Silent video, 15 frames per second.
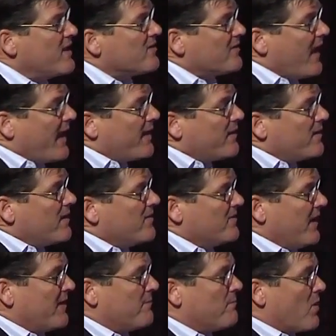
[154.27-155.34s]
Is
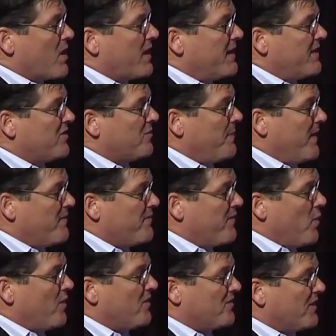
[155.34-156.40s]
that marketing spend
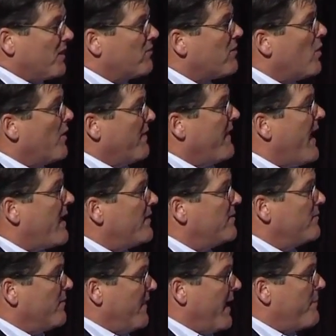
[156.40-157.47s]
focused on growing
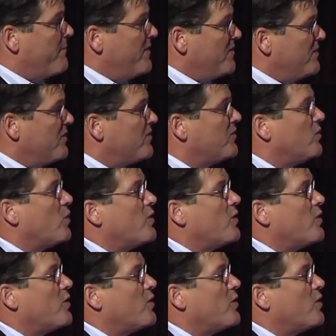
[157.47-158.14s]
that business,